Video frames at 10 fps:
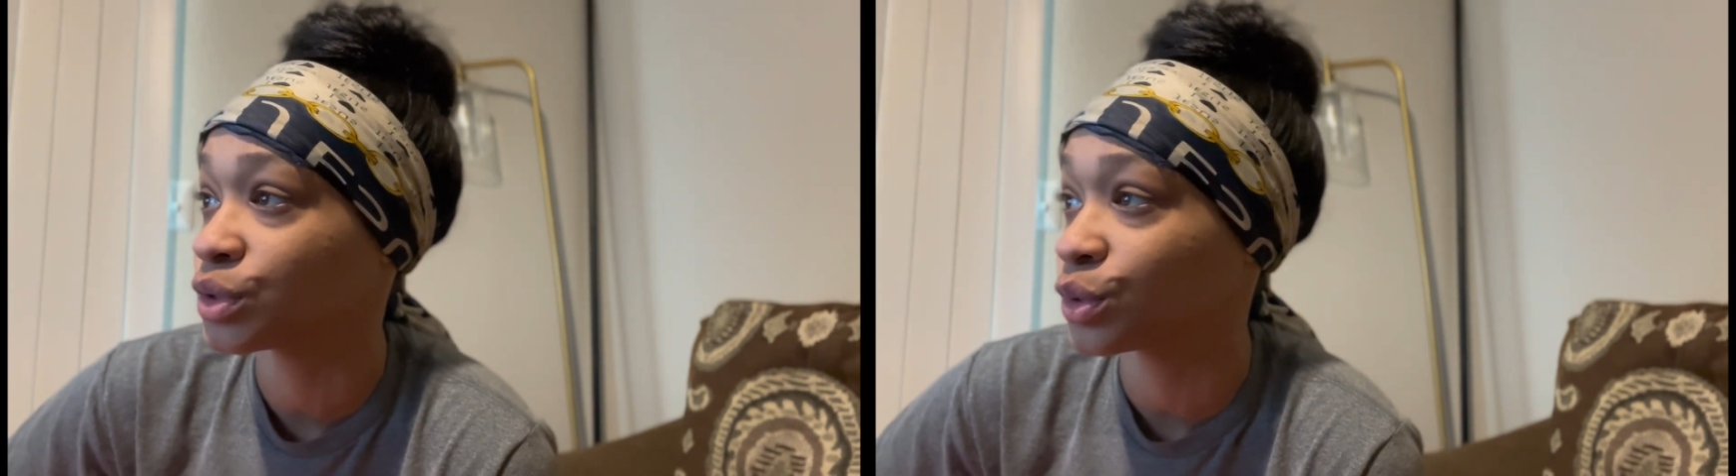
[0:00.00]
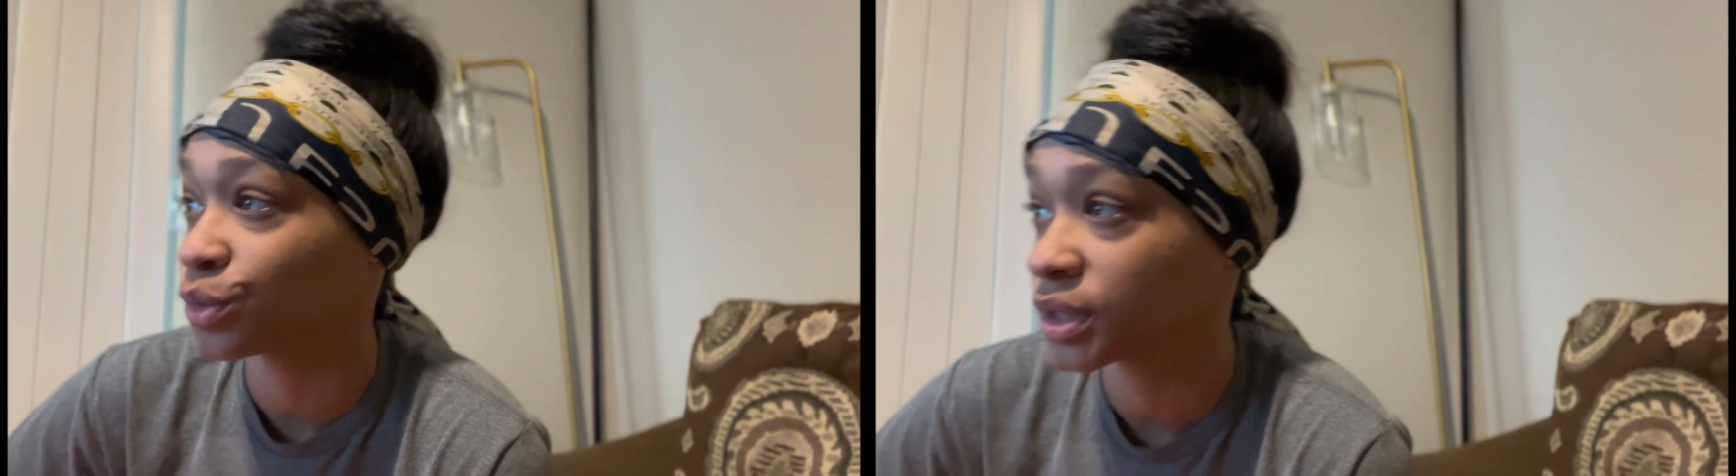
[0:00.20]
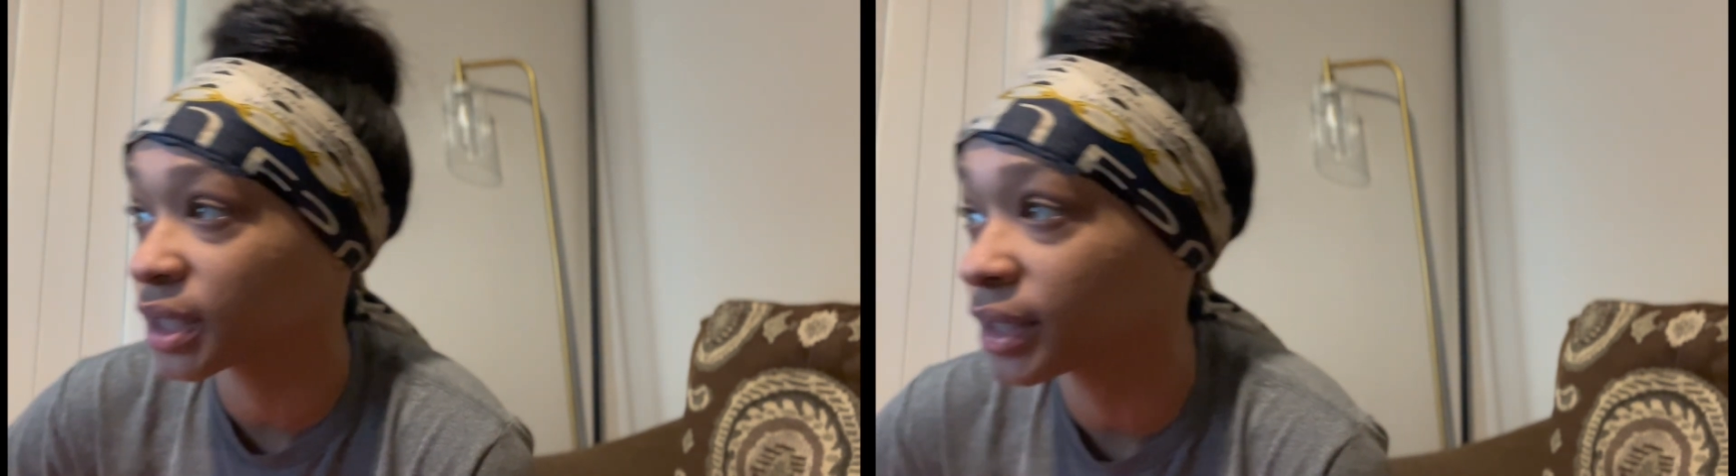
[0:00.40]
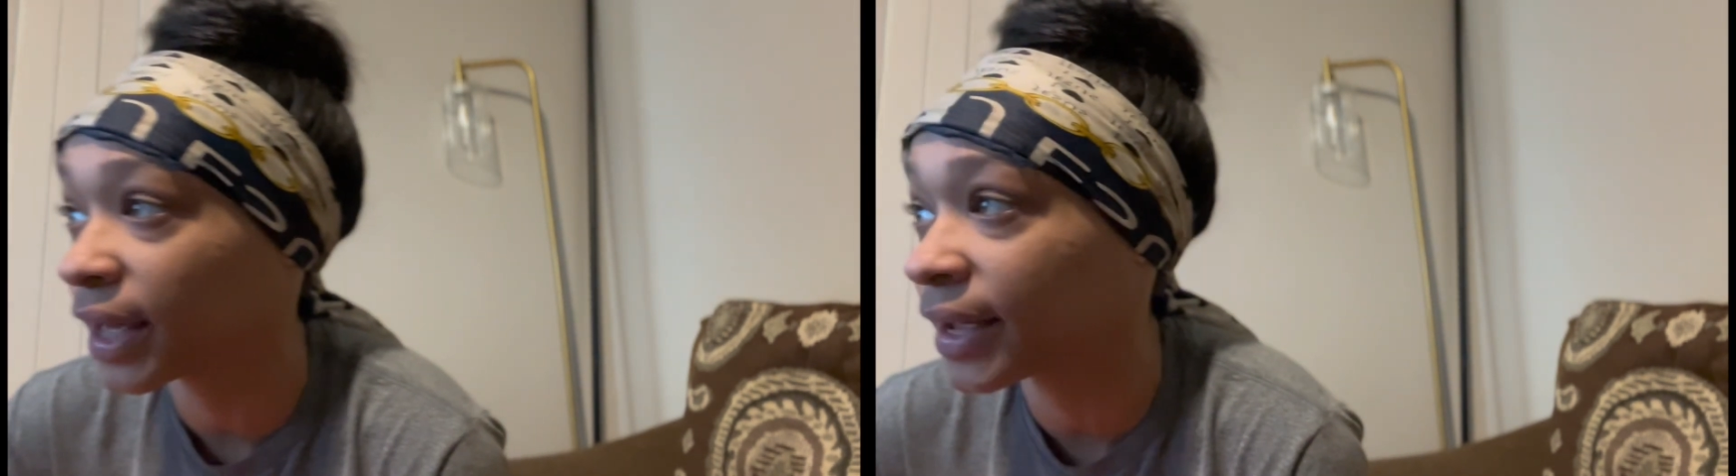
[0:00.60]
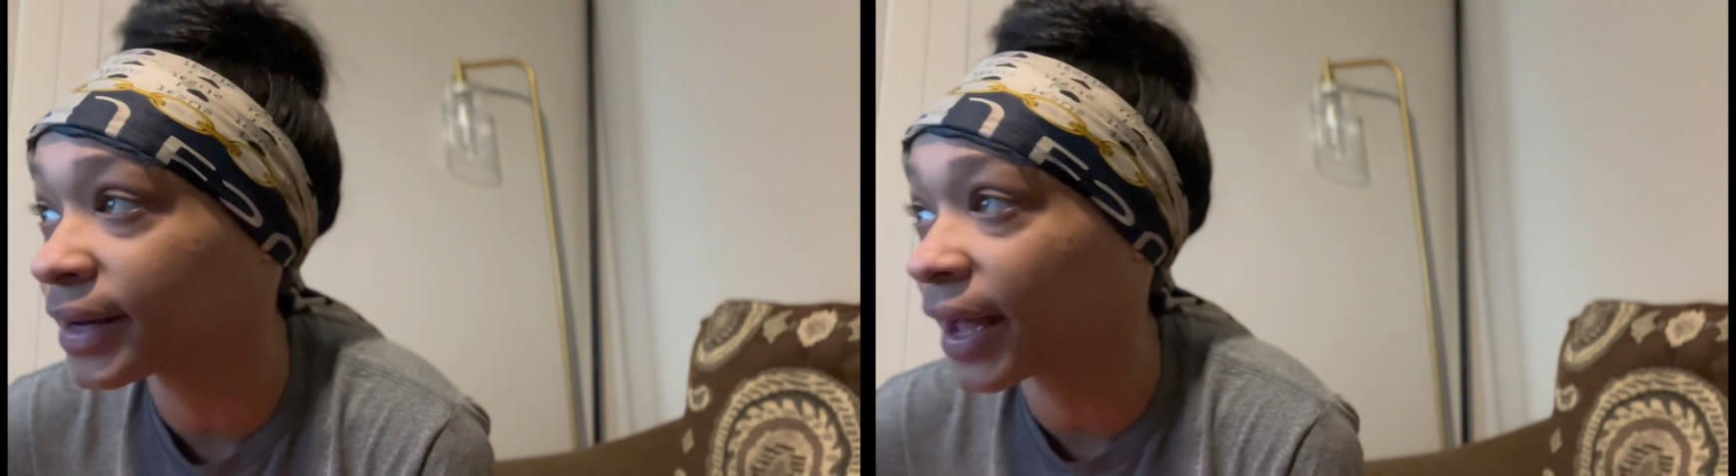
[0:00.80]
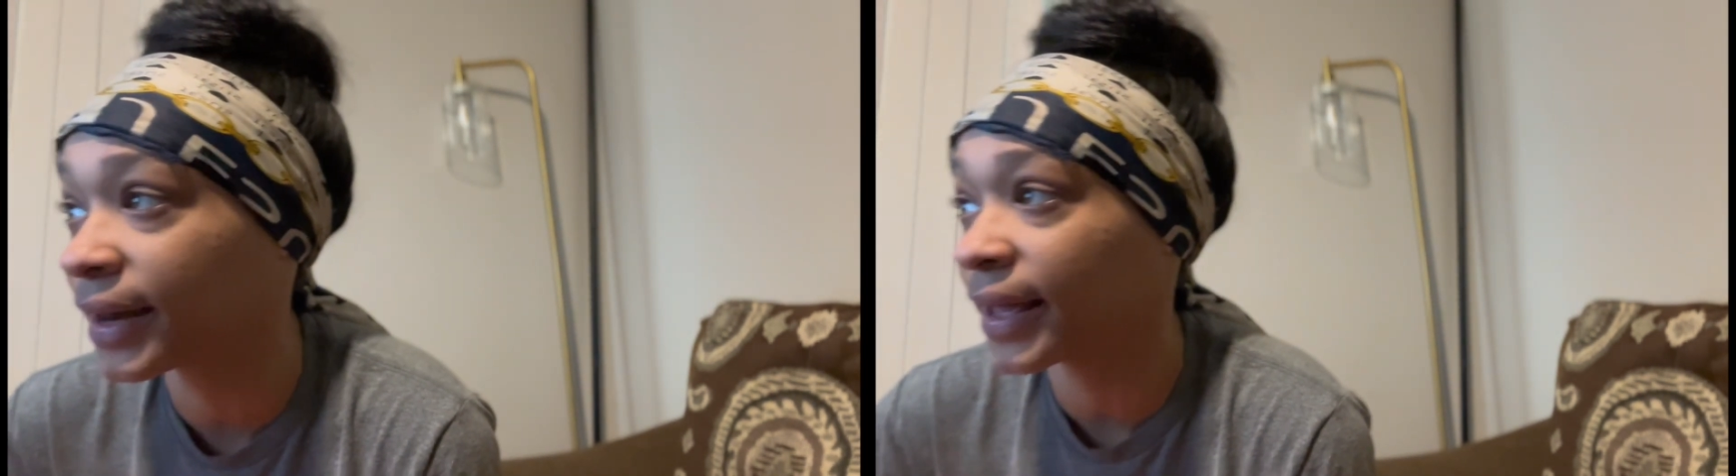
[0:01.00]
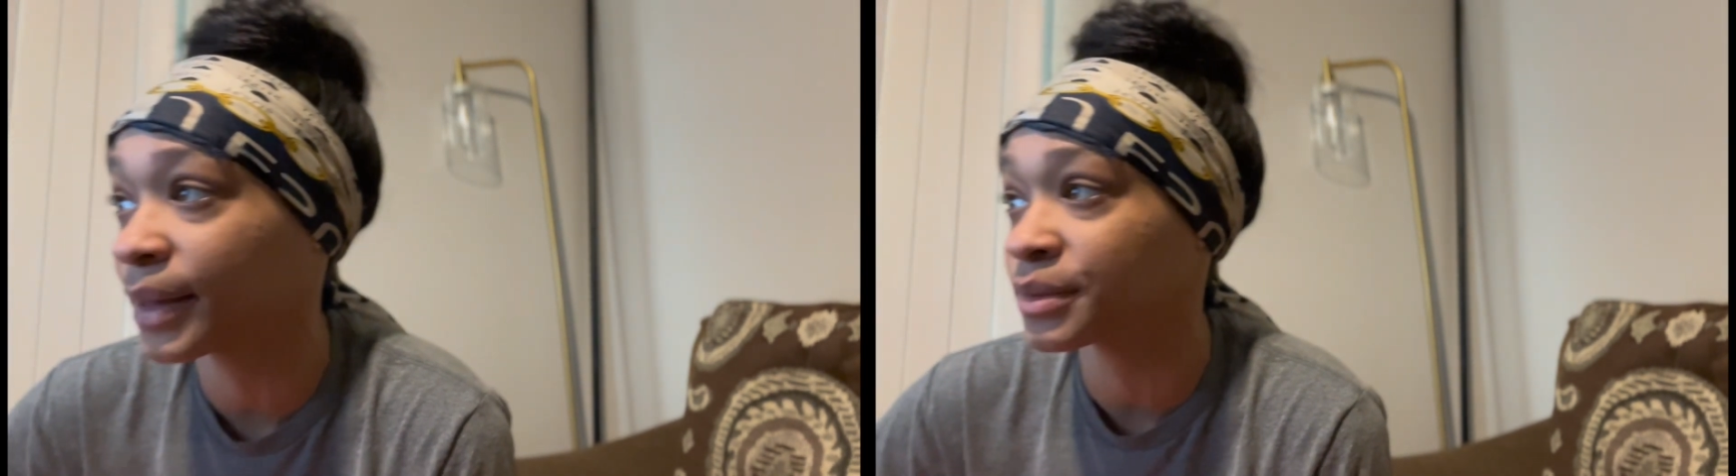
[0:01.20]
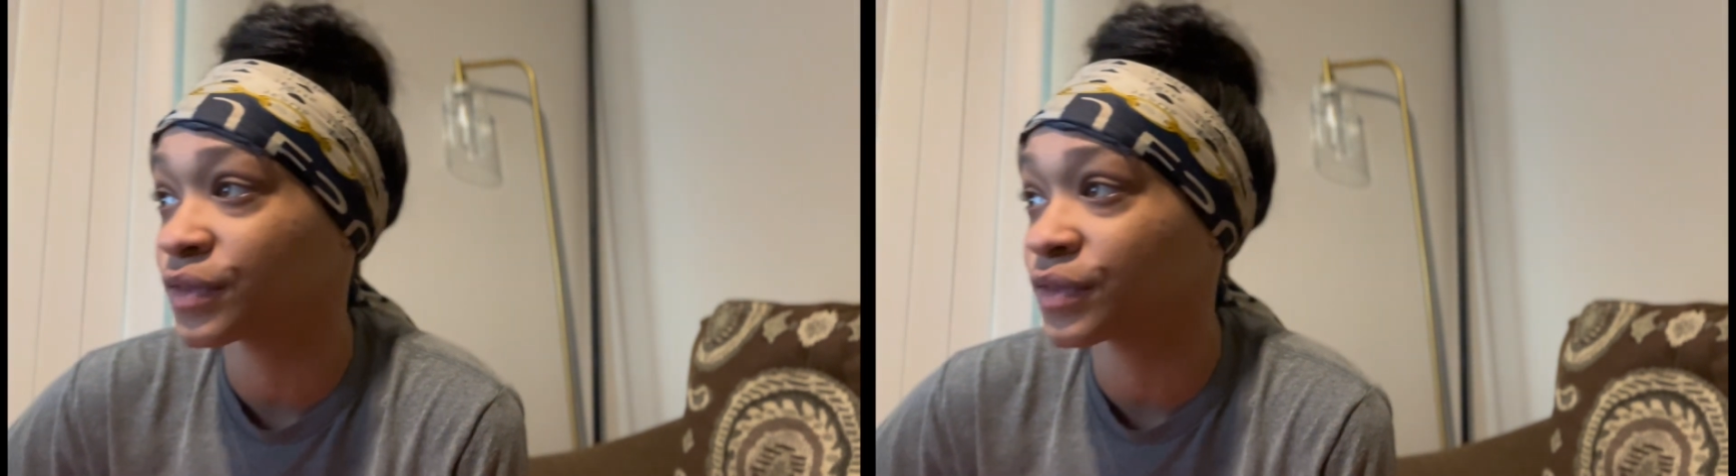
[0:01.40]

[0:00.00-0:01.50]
through Sunday, 9 a.m.